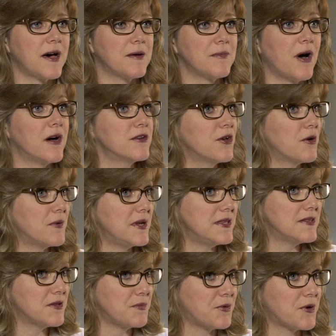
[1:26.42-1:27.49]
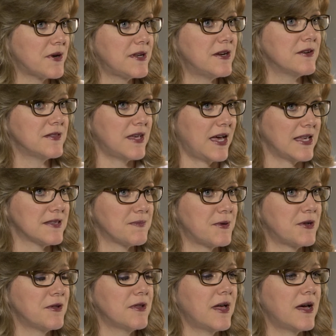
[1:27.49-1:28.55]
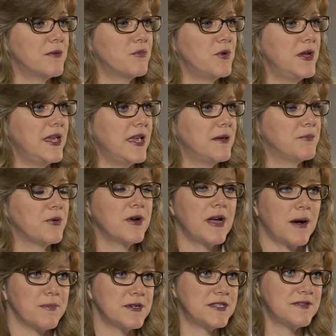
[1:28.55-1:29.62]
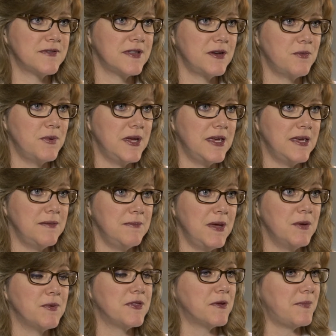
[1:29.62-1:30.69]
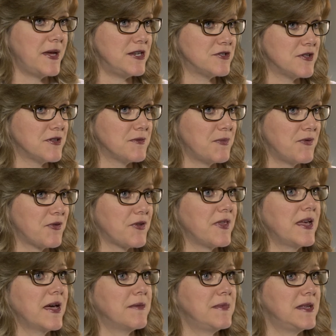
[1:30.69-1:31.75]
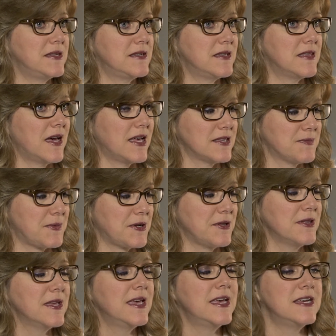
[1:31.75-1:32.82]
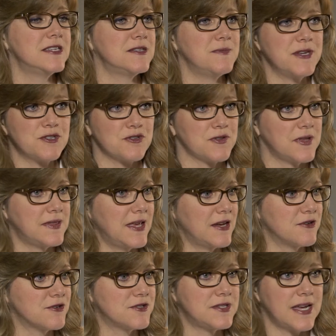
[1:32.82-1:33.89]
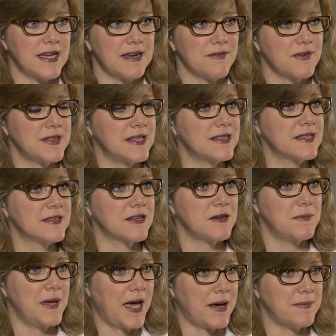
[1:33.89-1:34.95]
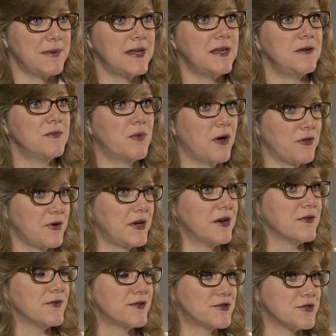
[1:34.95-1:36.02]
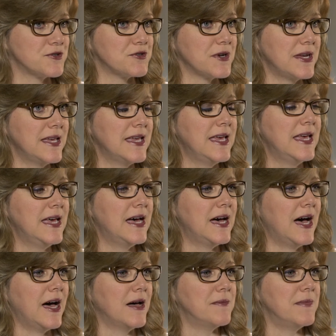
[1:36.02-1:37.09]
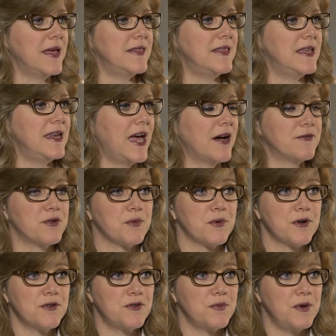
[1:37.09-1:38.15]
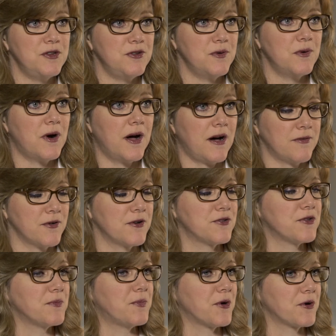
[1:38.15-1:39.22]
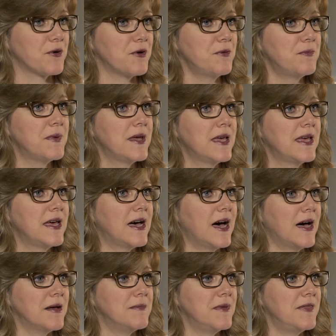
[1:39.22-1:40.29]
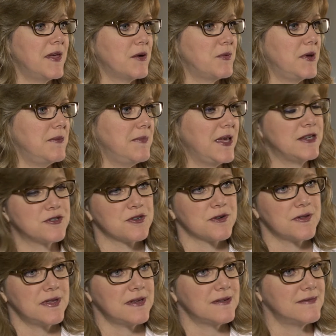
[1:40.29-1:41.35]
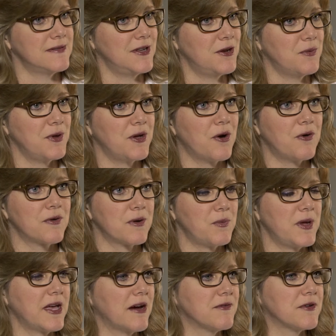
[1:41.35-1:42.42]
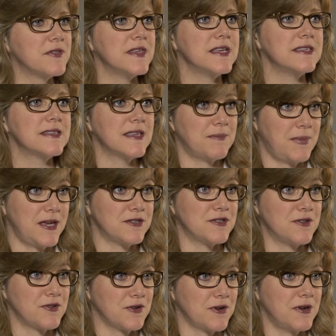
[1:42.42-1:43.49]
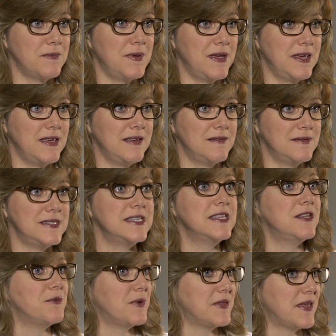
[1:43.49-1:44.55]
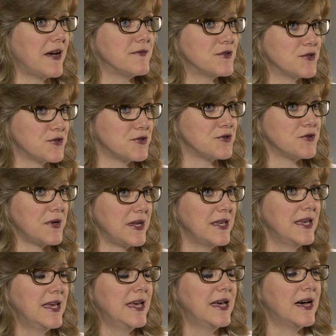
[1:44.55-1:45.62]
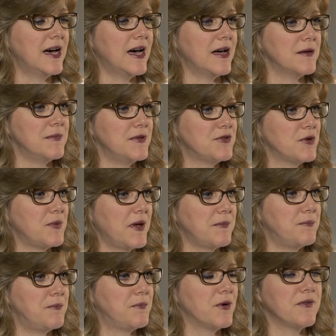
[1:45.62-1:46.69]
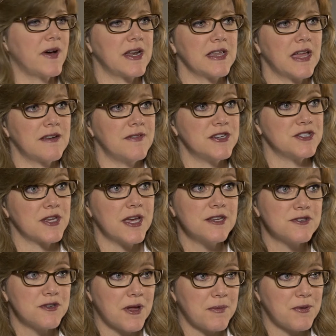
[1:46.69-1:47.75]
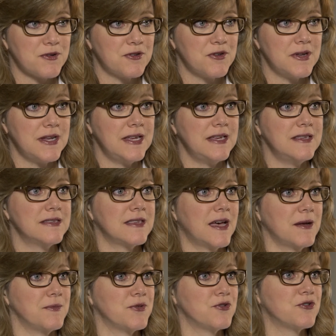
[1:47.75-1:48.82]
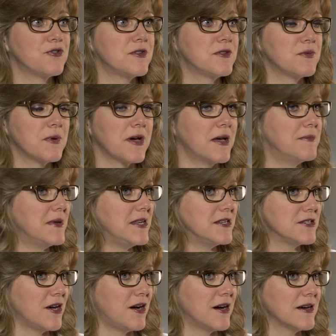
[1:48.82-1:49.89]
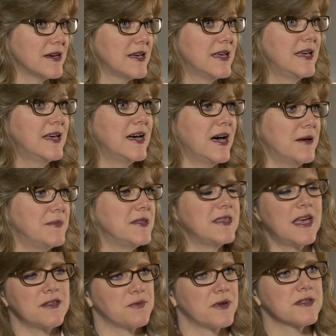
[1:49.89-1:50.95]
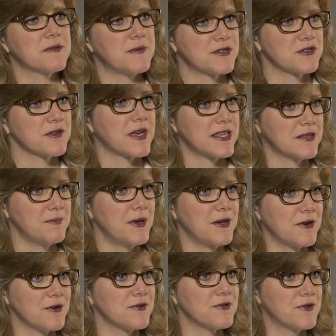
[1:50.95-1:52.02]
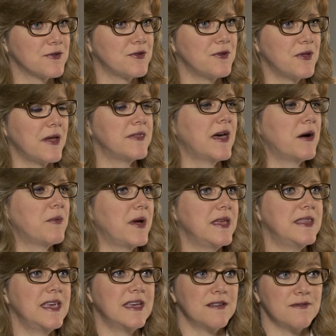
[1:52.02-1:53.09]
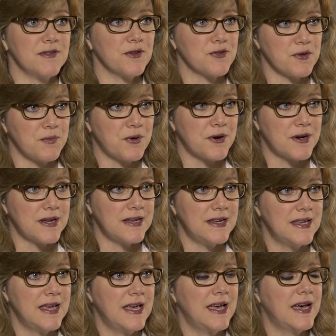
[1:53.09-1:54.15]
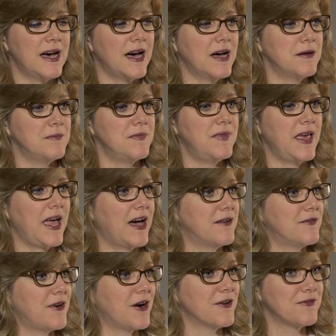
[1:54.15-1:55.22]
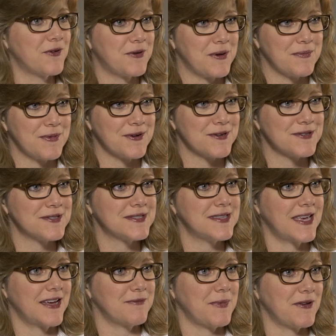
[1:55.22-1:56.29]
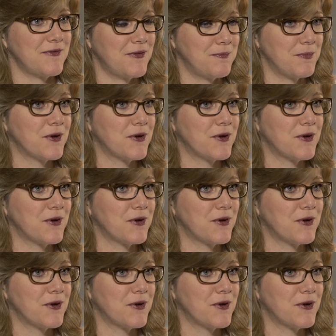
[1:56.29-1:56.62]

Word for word: um, ongoing support here at the hospital. Um, we preoperatively we meet with the patients before they come into the hospital to make sure that they understand everything that's going to be happening while they're here for surgery. Um, and then afterwards, we do offer a support group um, that we make sure that you know we go we cover things that patients are going to be dealing with after surgery. Um, and so we provide a lot of educational opportunities. Um, surgeons will come in and talk um, as well as special guest speakers, so that that way they can feel supported. Um, they have our phone numbers, they have my,